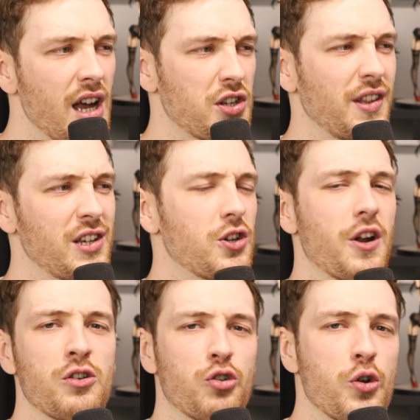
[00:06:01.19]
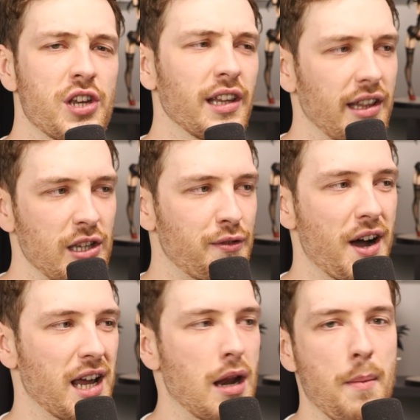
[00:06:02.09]
Yeah. So then they start introducing like these
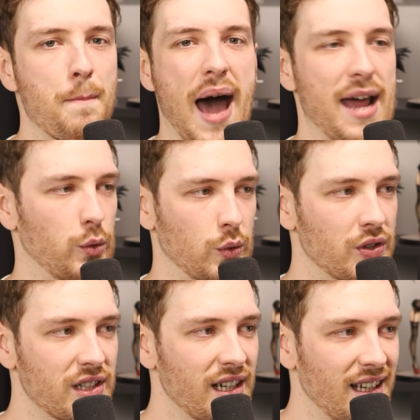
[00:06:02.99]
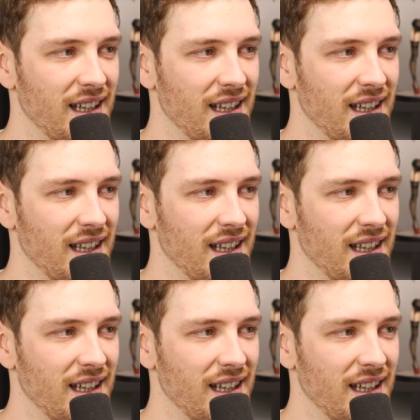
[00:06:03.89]
fucking battles.